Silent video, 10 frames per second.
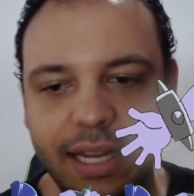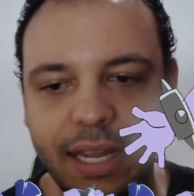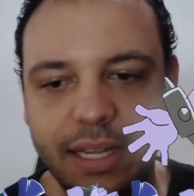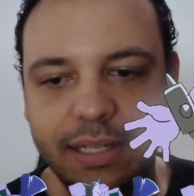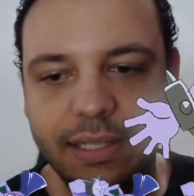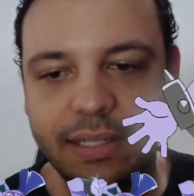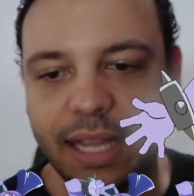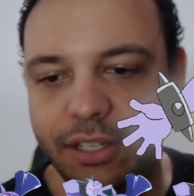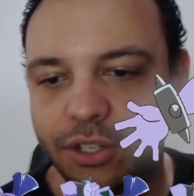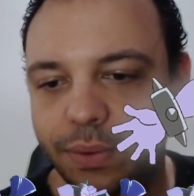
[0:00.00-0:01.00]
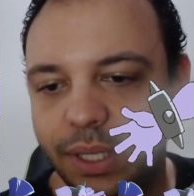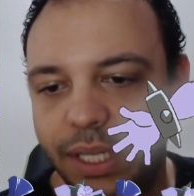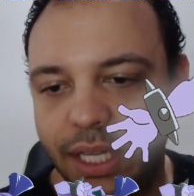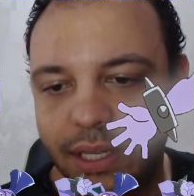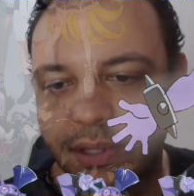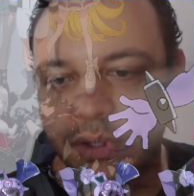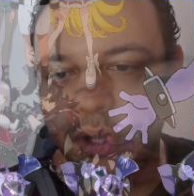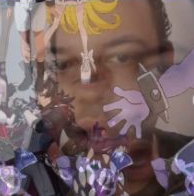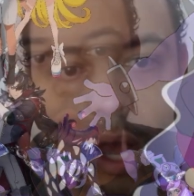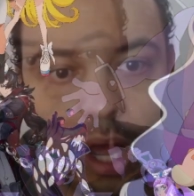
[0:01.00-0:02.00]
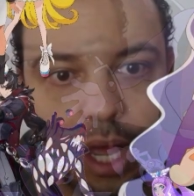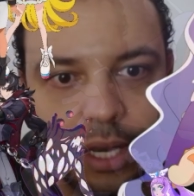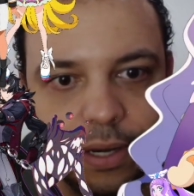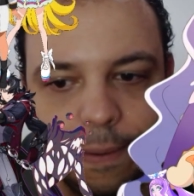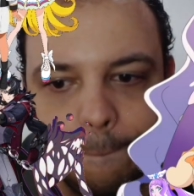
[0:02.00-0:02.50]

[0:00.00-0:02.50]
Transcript: is set to release on